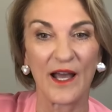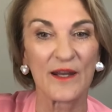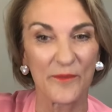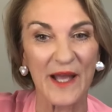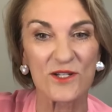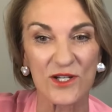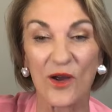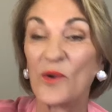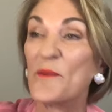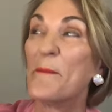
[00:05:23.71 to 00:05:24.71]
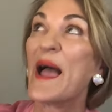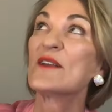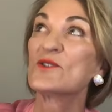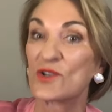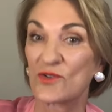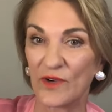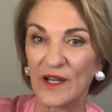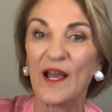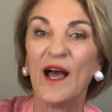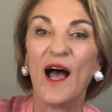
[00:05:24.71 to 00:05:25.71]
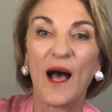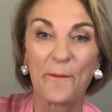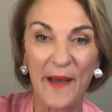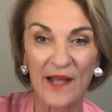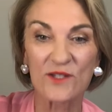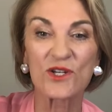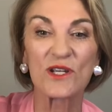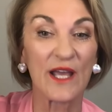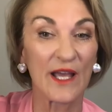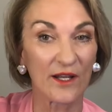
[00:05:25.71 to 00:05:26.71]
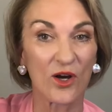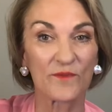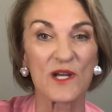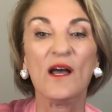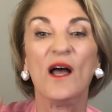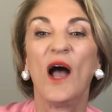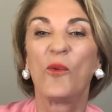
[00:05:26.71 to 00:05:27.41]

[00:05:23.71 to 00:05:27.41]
an Apache, or an imaginary Apache helicopter,